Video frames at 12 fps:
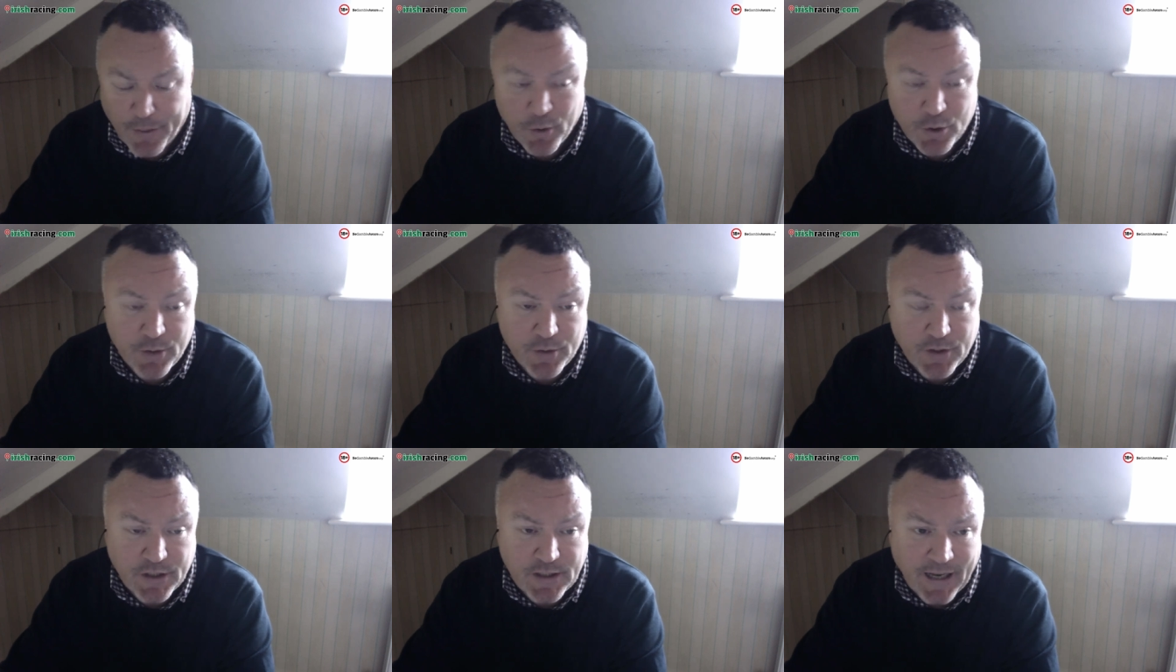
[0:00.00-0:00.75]
I thought
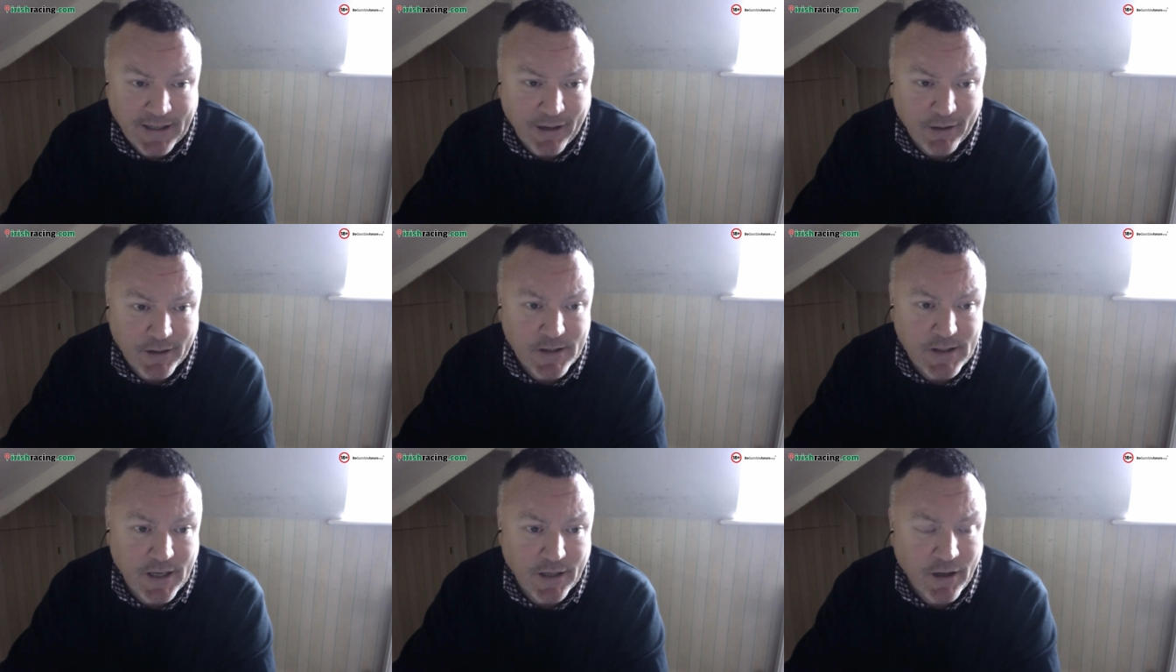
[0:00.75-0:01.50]
she was the
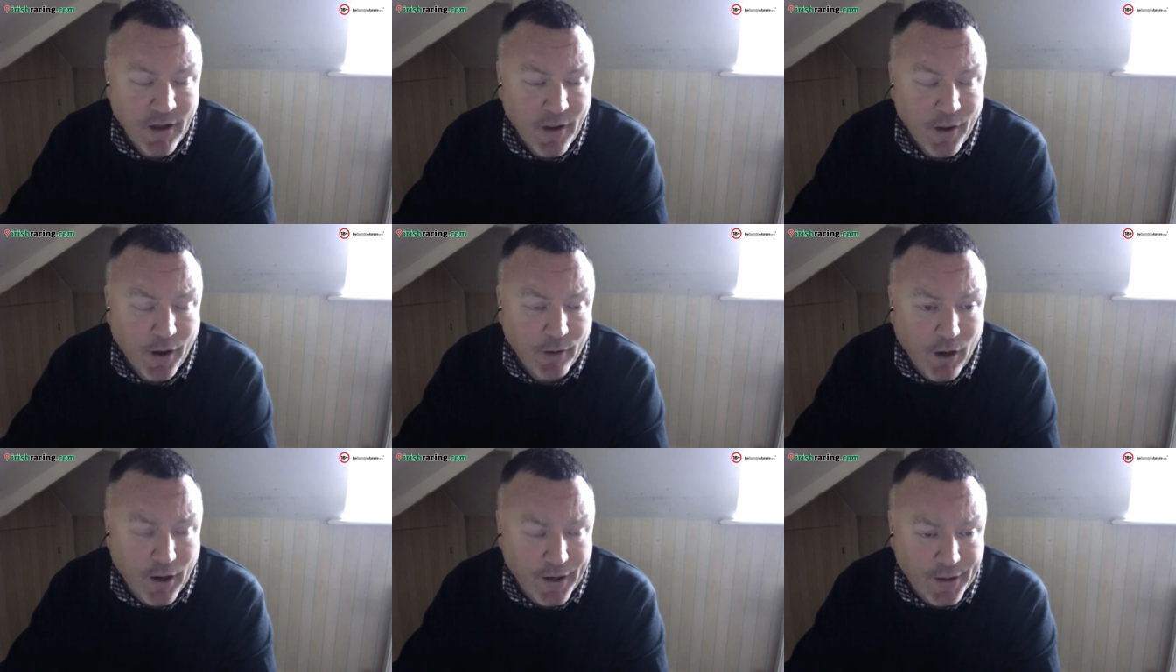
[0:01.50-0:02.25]
standout contender.
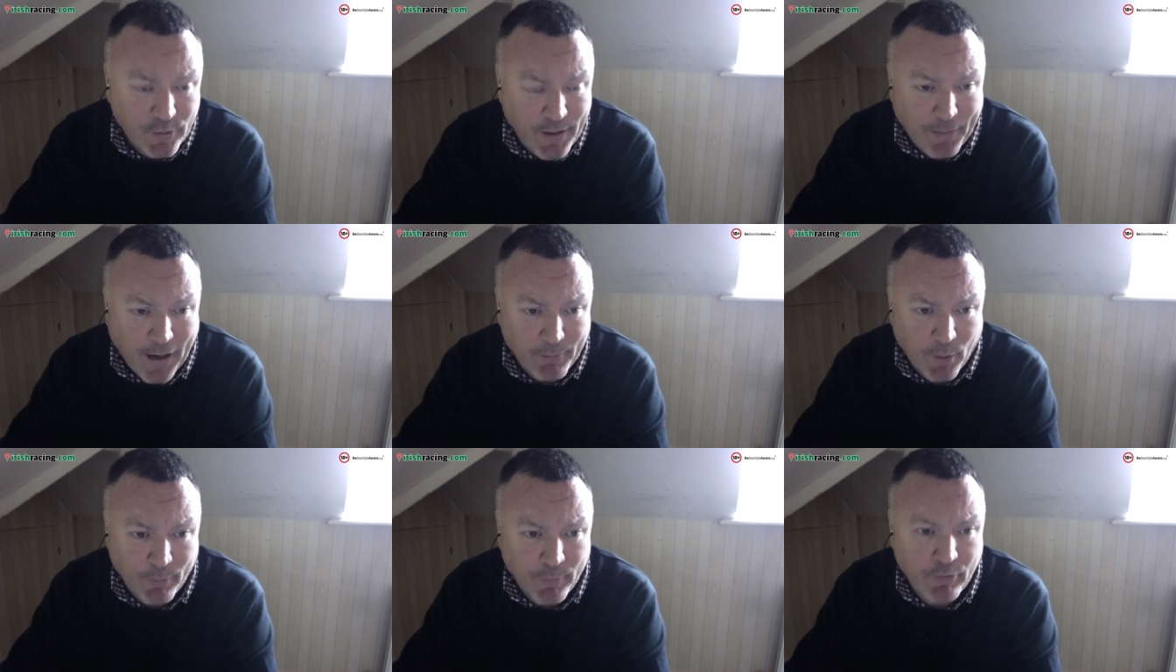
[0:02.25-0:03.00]
I agree
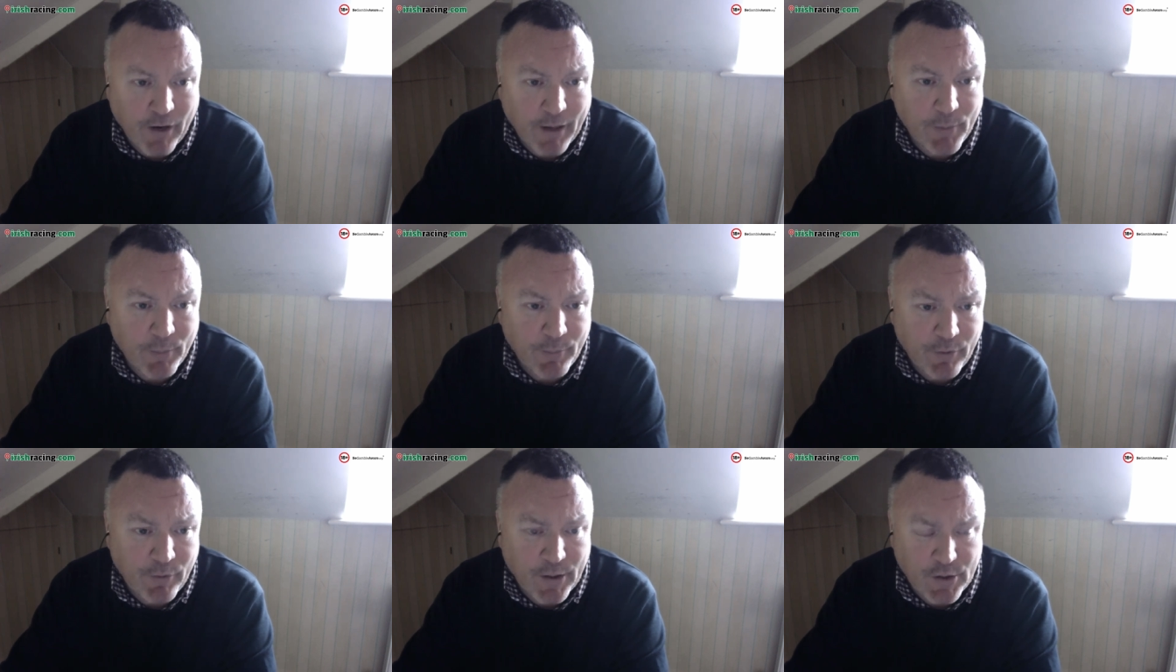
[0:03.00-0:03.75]
about Mon Moral.
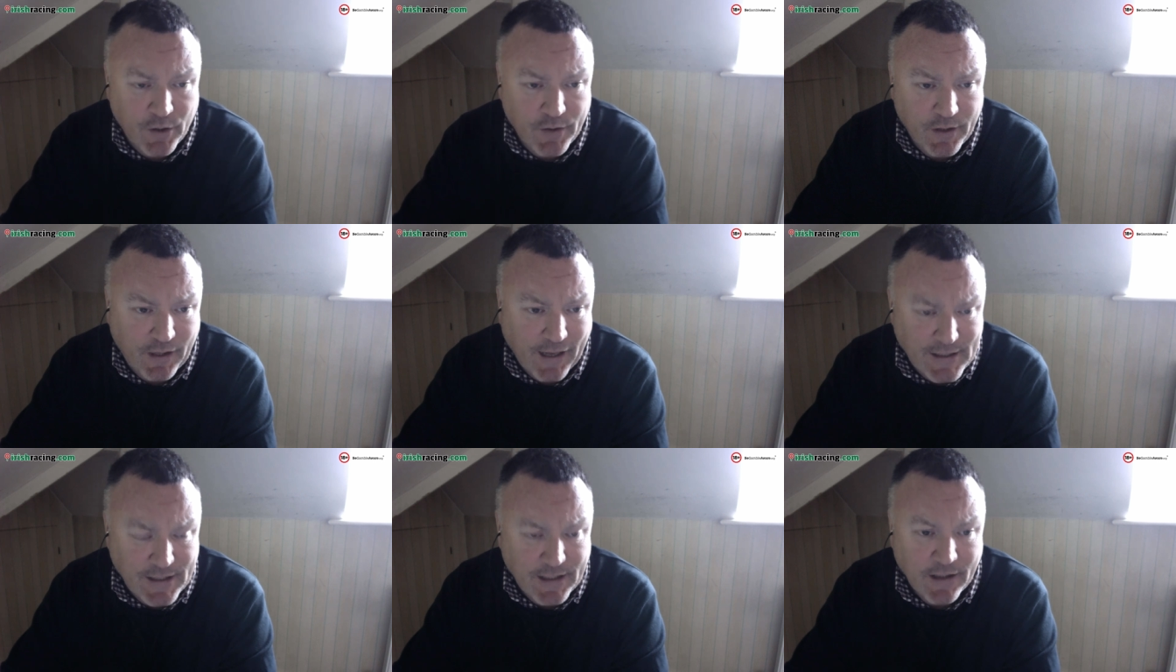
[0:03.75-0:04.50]
Mon Moral's got the
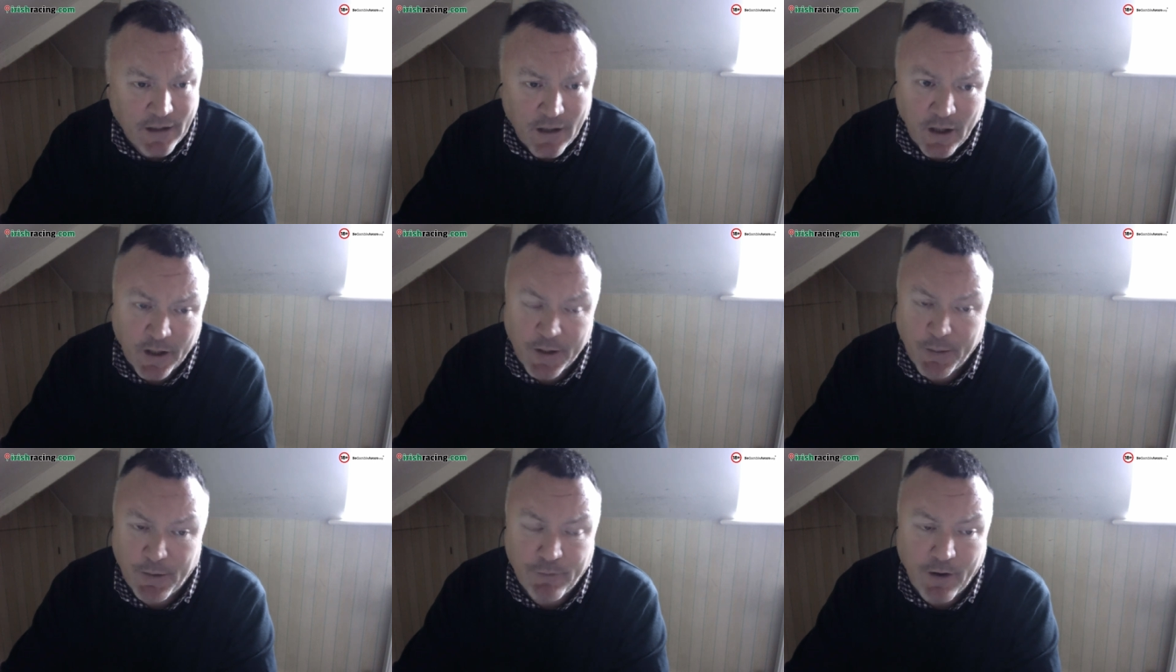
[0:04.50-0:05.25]
classic,
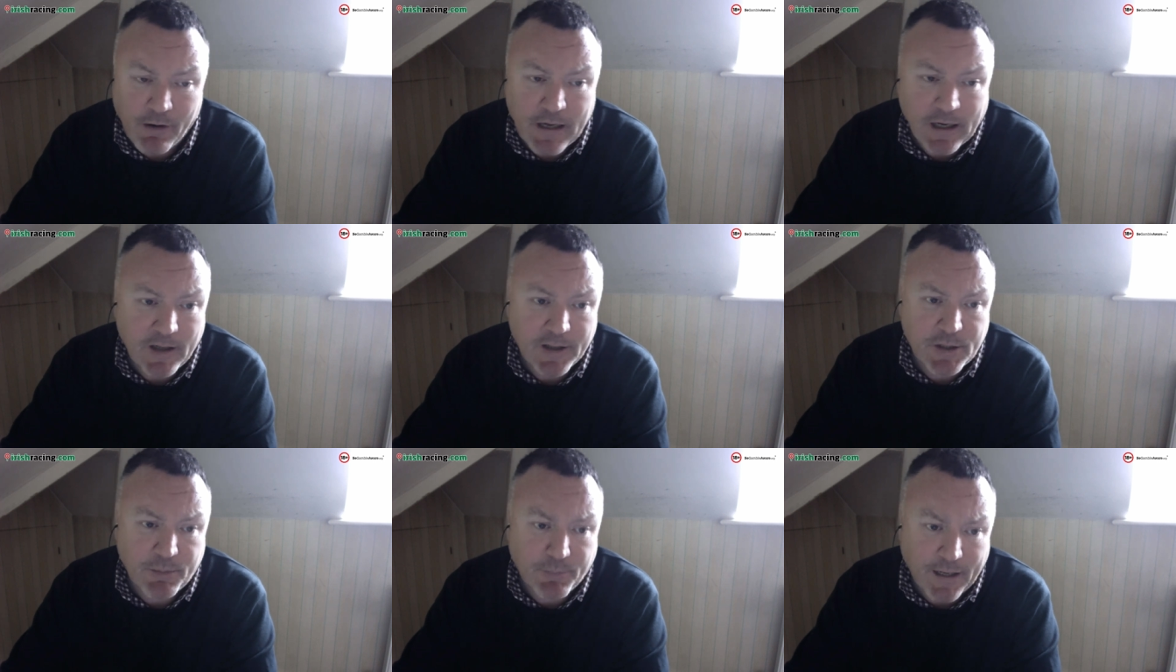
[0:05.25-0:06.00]
going to be very
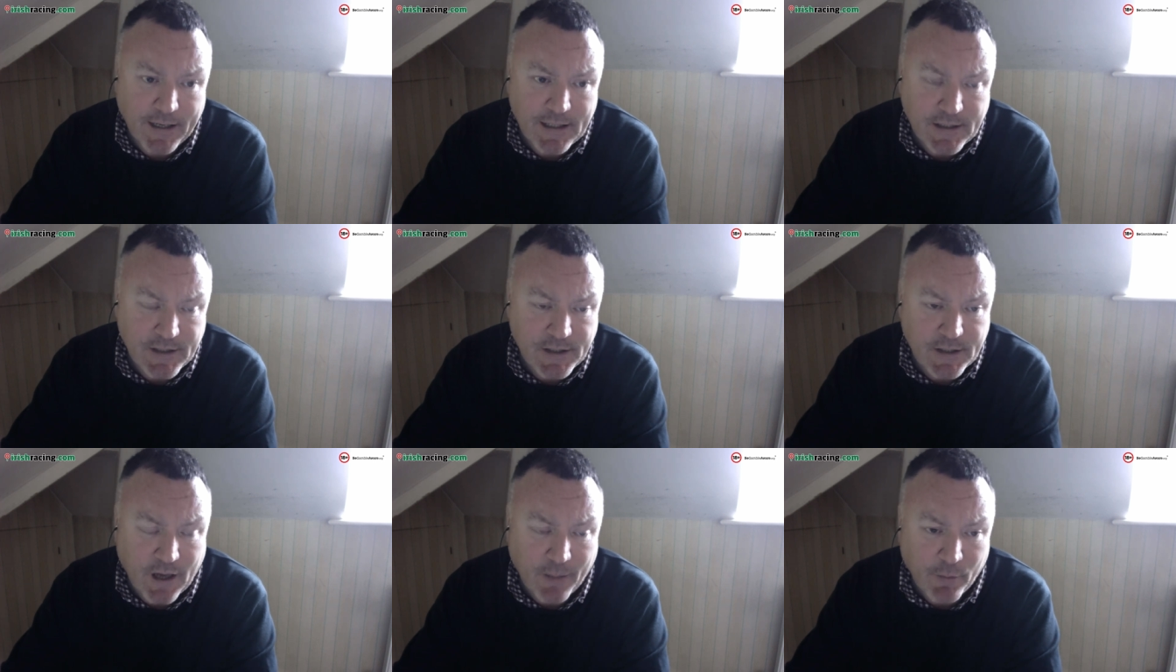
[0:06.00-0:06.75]
hard to place
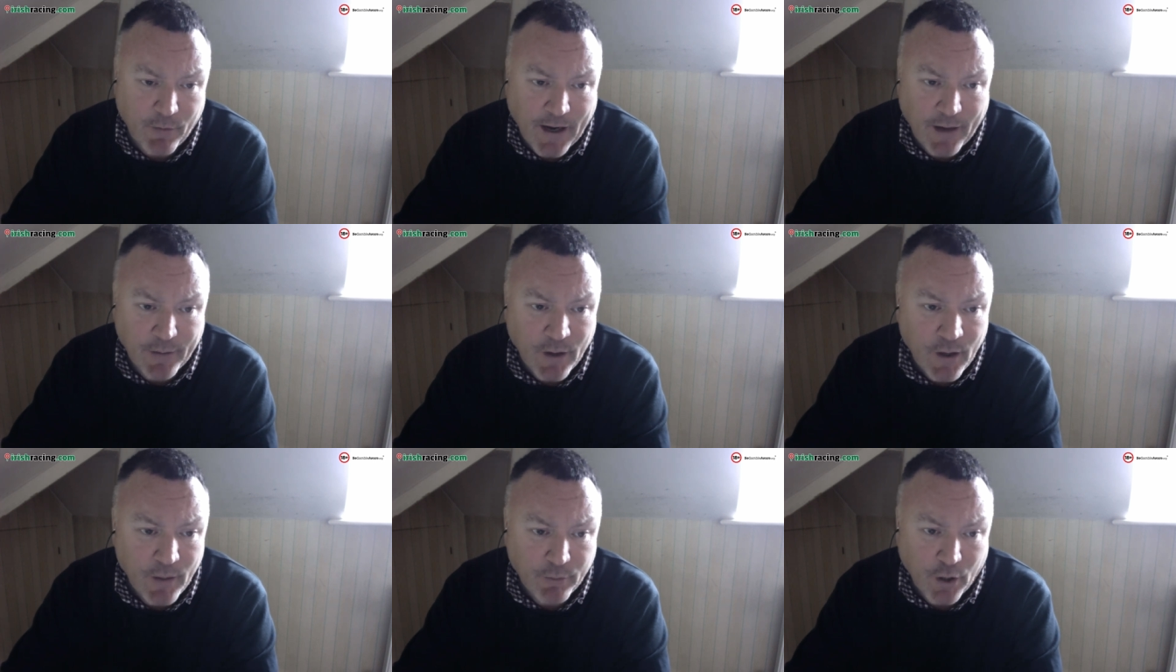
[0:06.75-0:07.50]
this time around
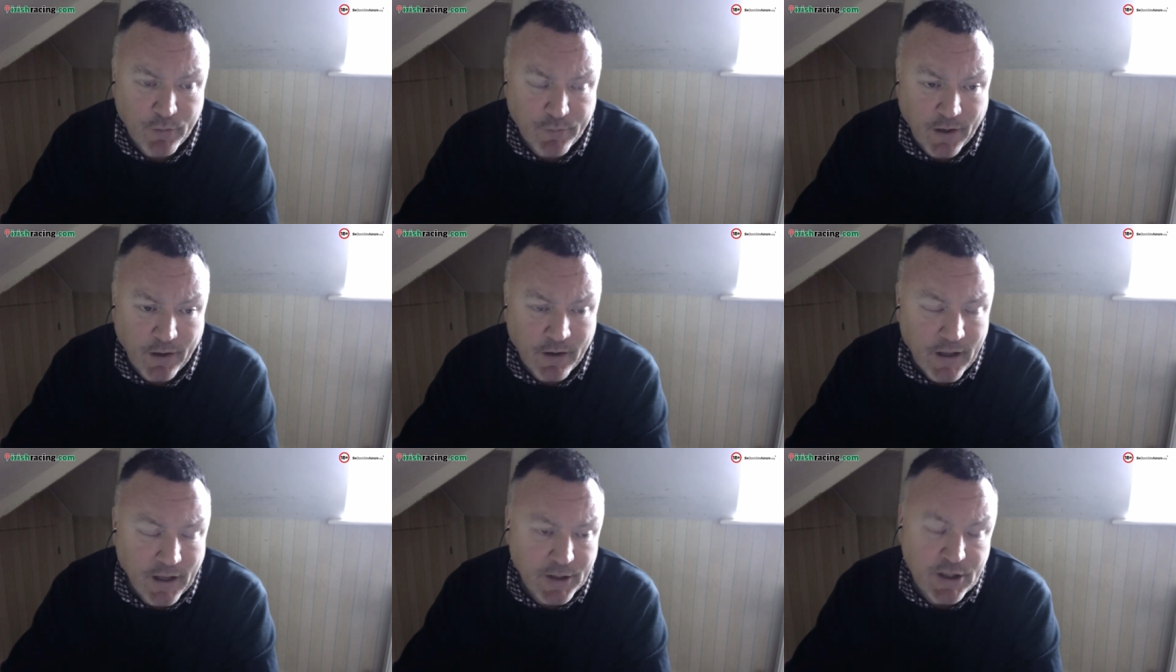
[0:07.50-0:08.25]
profile.